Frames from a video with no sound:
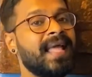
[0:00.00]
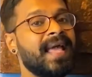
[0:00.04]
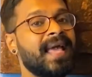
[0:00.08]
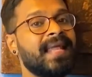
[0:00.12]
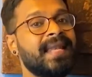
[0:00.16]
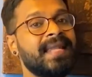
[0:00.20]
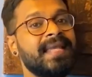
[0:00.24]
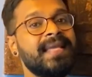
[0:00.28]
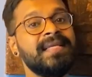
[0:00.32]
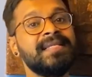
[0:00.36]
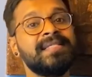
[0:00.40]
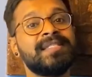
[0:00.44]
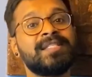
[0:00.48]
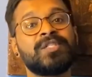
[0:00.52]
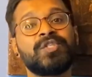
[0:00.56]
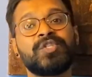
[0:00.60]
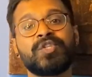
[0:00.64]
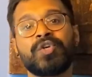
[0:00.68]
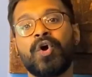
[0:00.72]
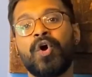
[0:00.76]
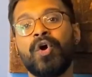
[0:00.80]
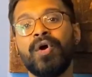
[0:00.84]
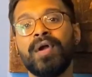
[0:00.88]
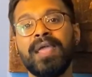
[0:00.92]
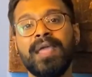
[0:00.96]
any
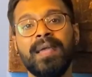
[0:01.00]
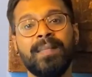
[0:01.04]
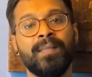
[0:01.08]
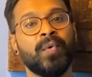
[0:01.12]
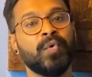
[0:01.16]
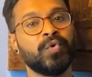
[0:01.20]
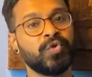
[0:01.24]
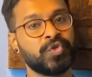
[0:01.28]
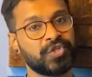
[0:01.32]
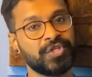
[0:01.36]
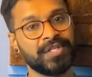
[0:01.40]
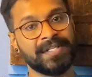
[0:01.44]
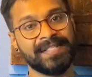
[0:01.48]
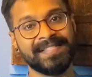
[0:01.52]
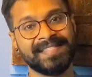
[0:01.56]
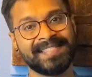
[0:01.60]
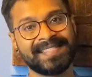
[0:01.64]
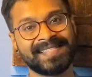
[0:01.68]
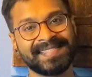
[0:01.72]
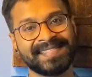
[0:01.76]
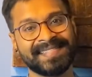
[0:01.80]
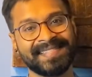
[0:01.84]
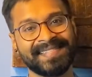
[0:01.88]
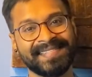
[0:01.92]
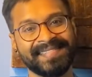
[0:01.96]
strong
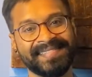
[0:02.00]
emotions.